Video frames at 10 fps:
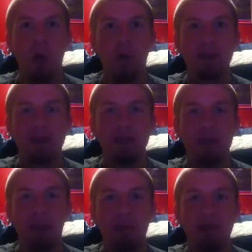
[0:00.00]
Once the
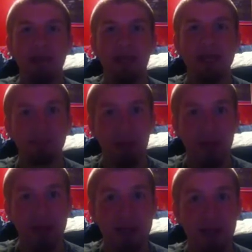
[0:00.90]
numbness takes
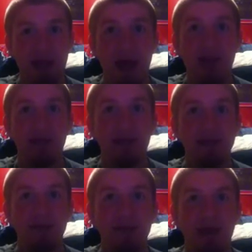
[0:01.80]
place, that's when the